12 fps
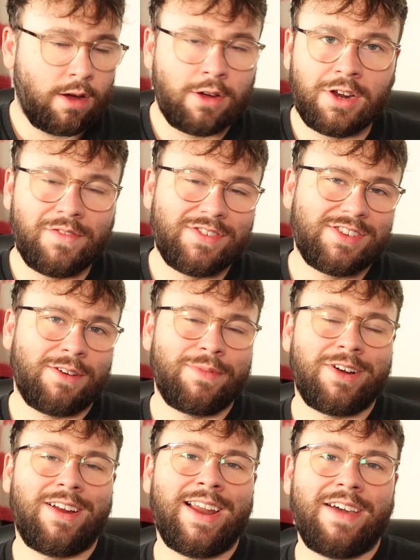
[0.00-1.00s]
On the other side, we've
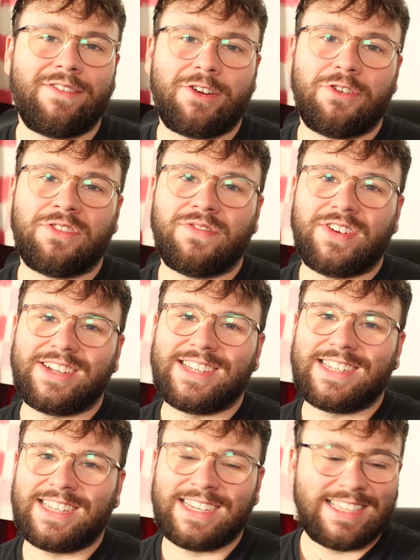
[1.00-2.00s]
got Leverkusen versus
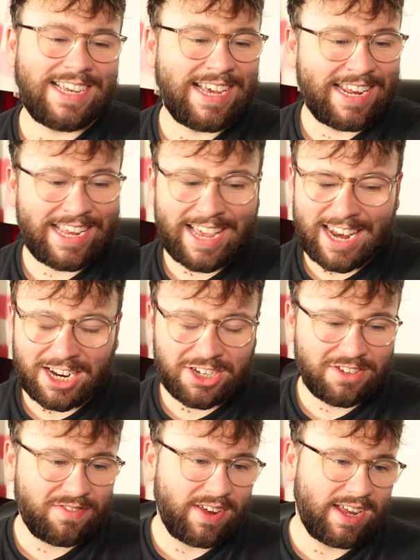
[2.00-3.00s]
City. And again, I
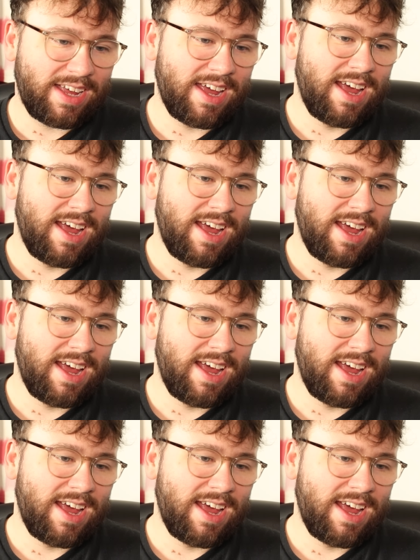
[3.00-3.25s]
just think